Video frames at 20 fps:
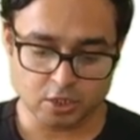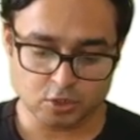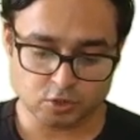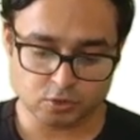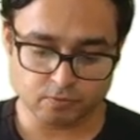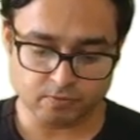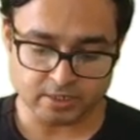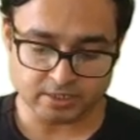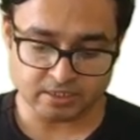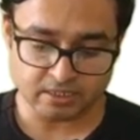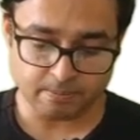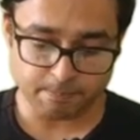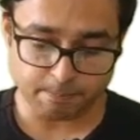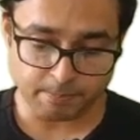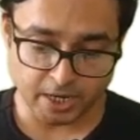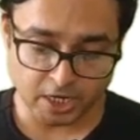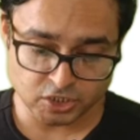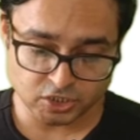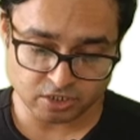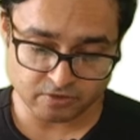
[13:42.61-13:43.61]
So, what are the
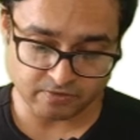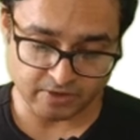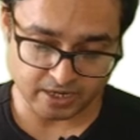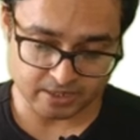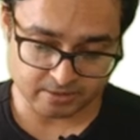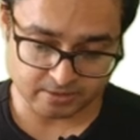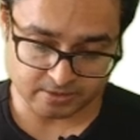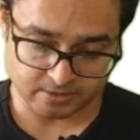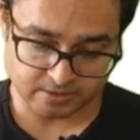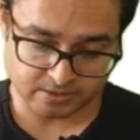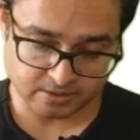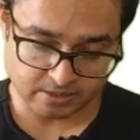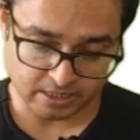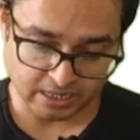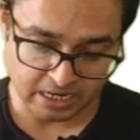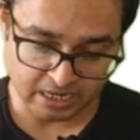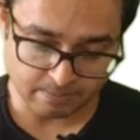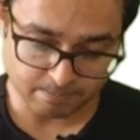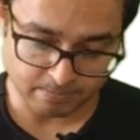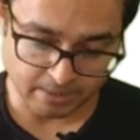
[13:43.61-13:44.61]
major factors
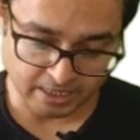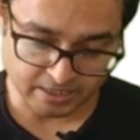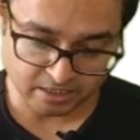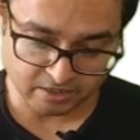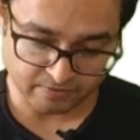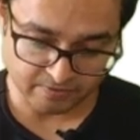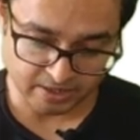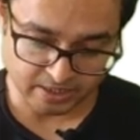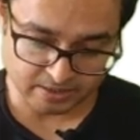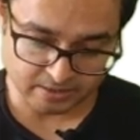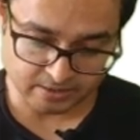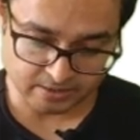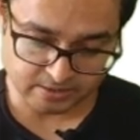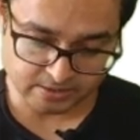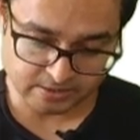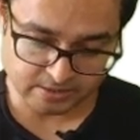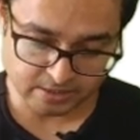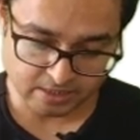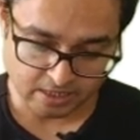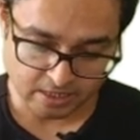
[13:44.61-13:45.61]
and minor
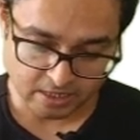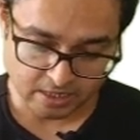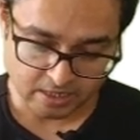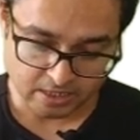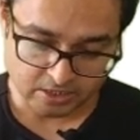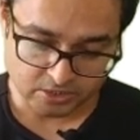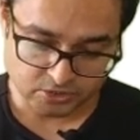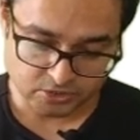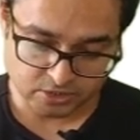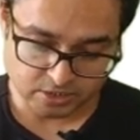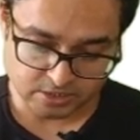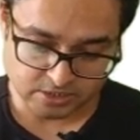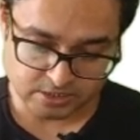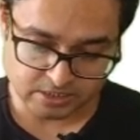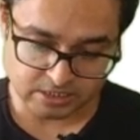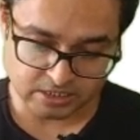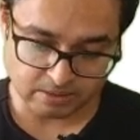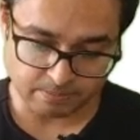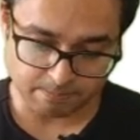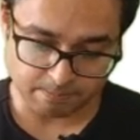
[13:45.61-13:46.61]
factors?
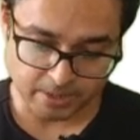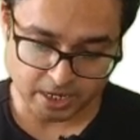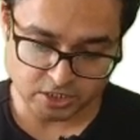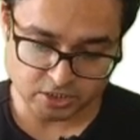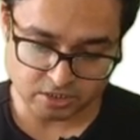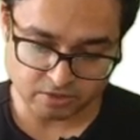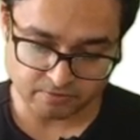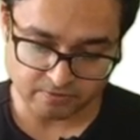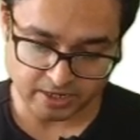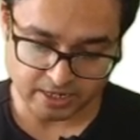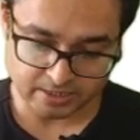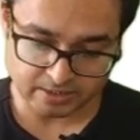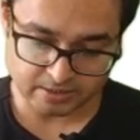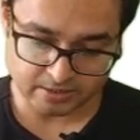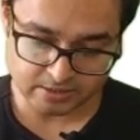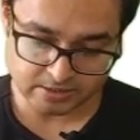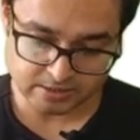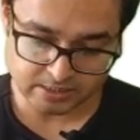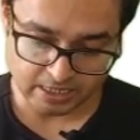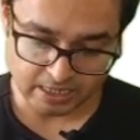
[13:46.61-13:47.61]
Just see major
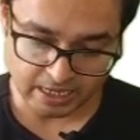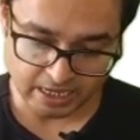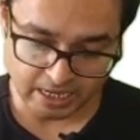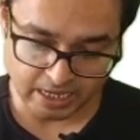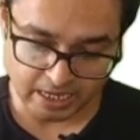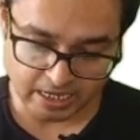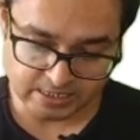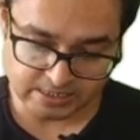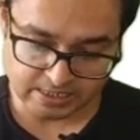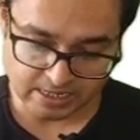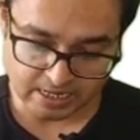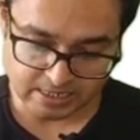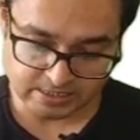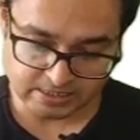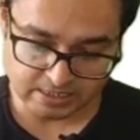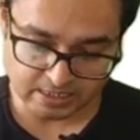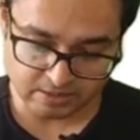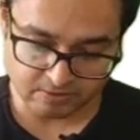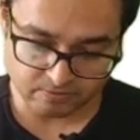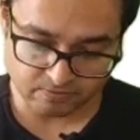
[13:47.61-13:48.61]
factors: age less
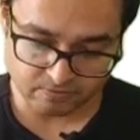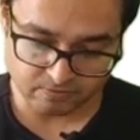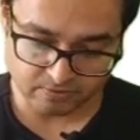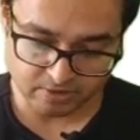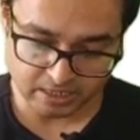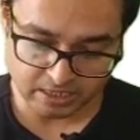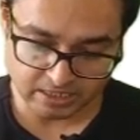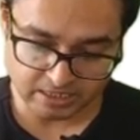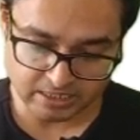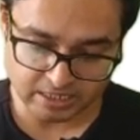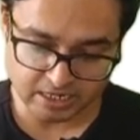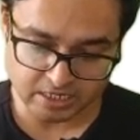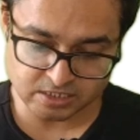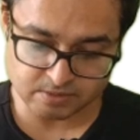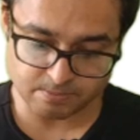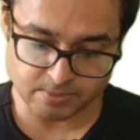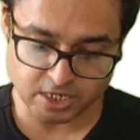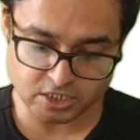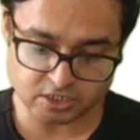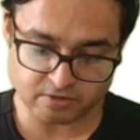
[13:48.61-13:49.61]
than 1 year
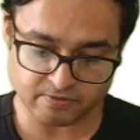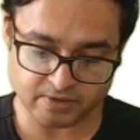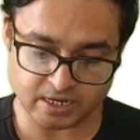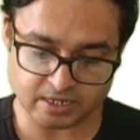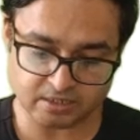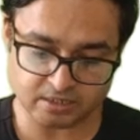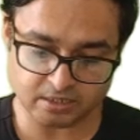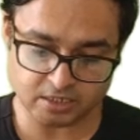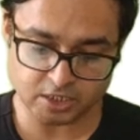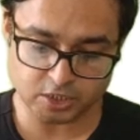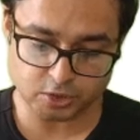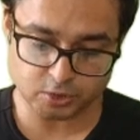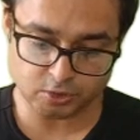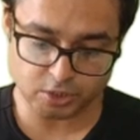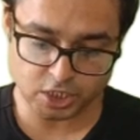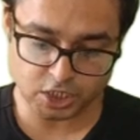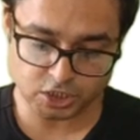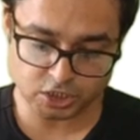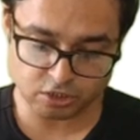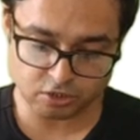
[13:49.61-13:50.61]
is major factor,
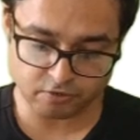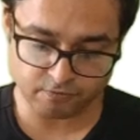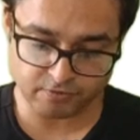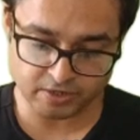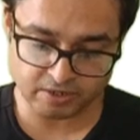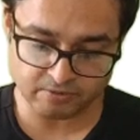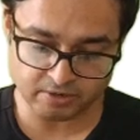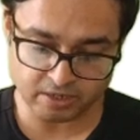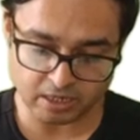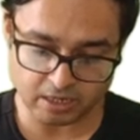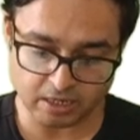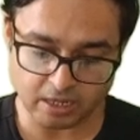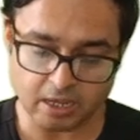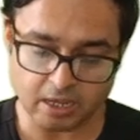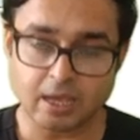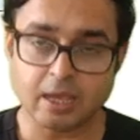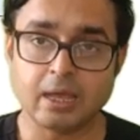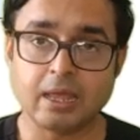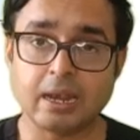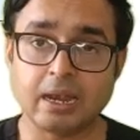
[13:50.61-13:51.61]
duration of fever
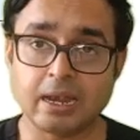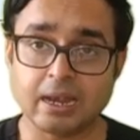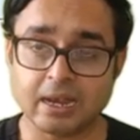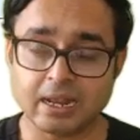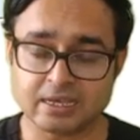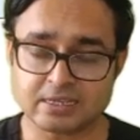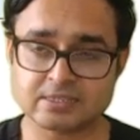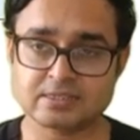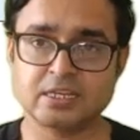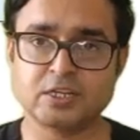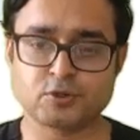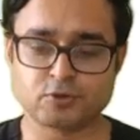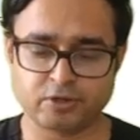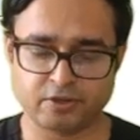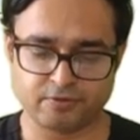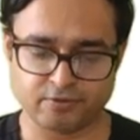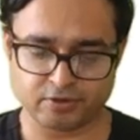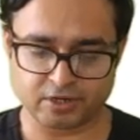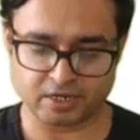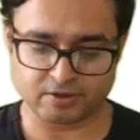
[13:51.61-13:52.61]
less than
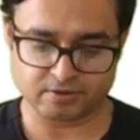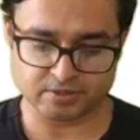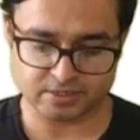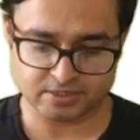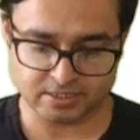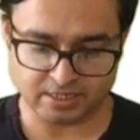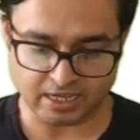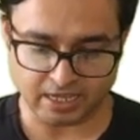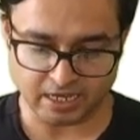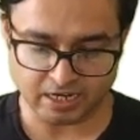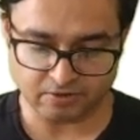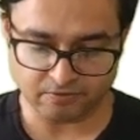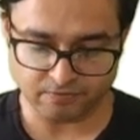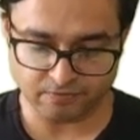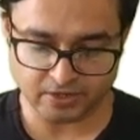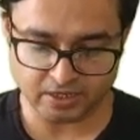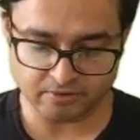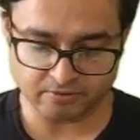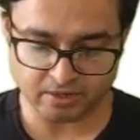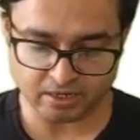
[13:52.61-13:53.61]
24 hours, and
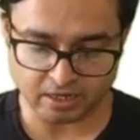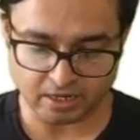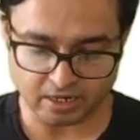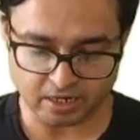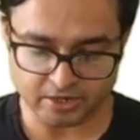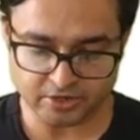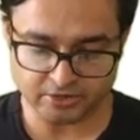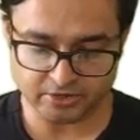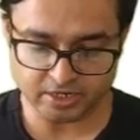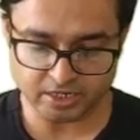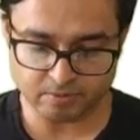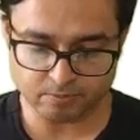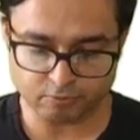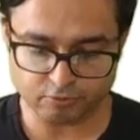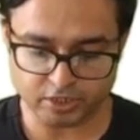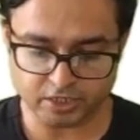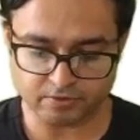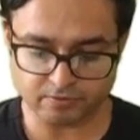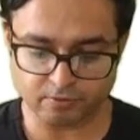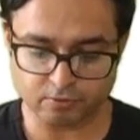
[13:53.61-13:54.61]
fever
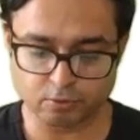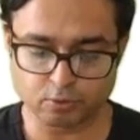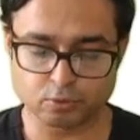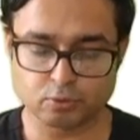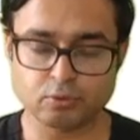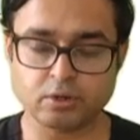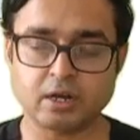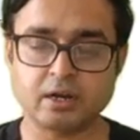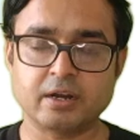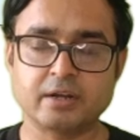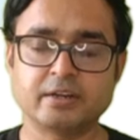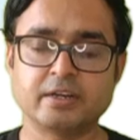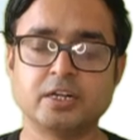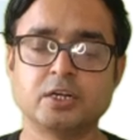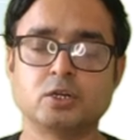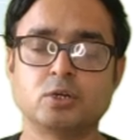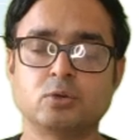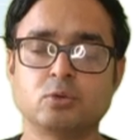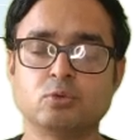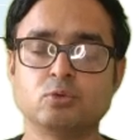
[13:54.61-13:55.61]
100.4 to
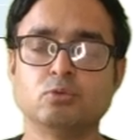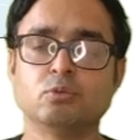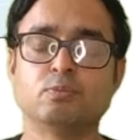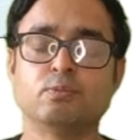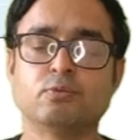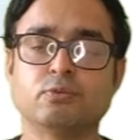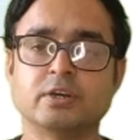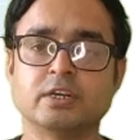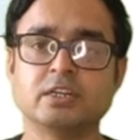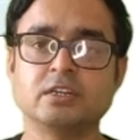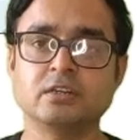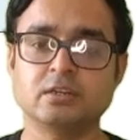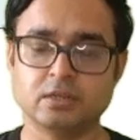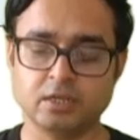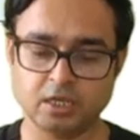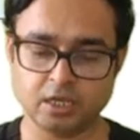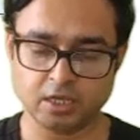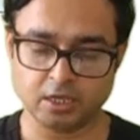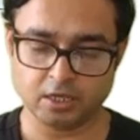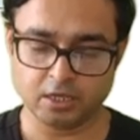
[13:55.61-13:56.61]

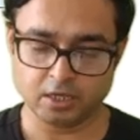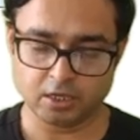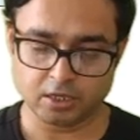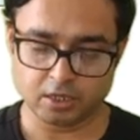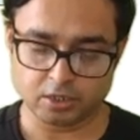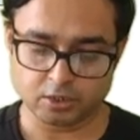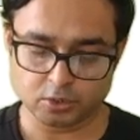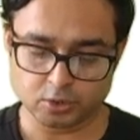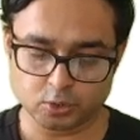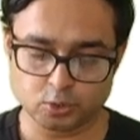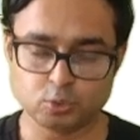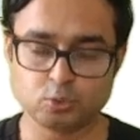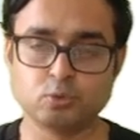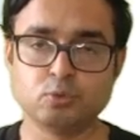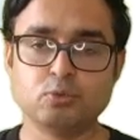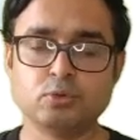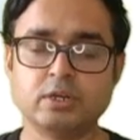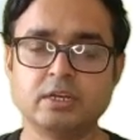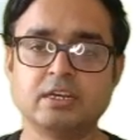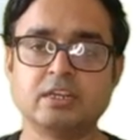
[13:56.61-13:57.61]

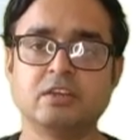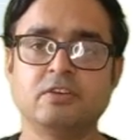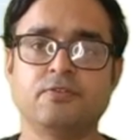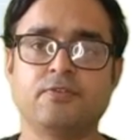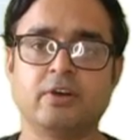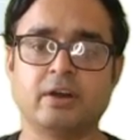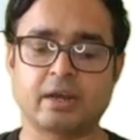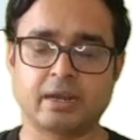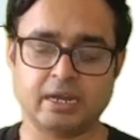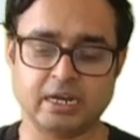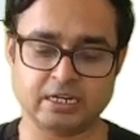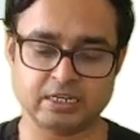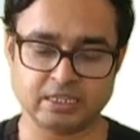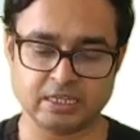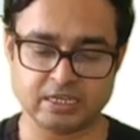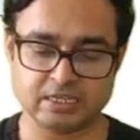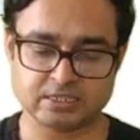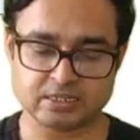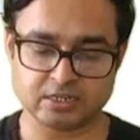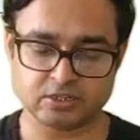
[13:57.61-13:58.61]
102.2 Fahrenheit.
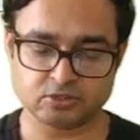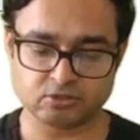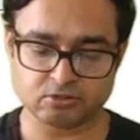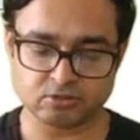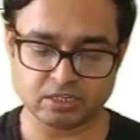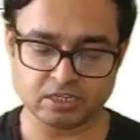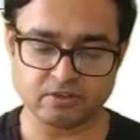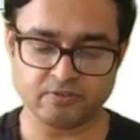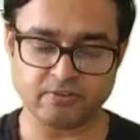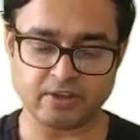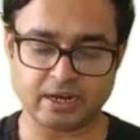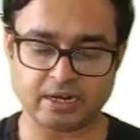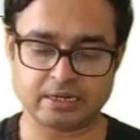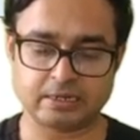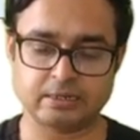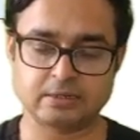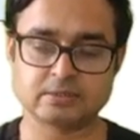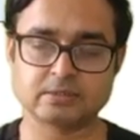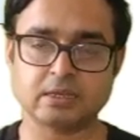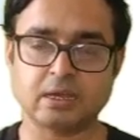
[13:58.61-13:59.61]
These are three
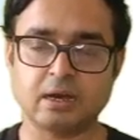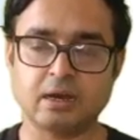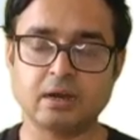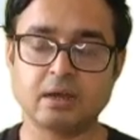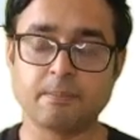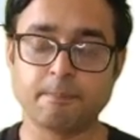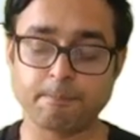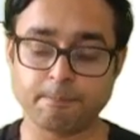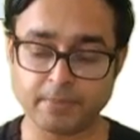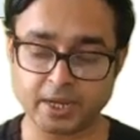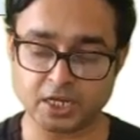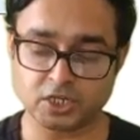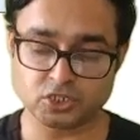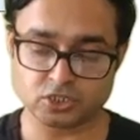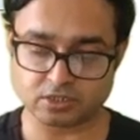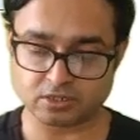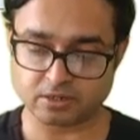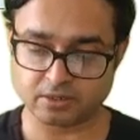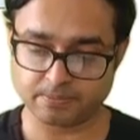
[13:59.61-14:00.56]
factors are major.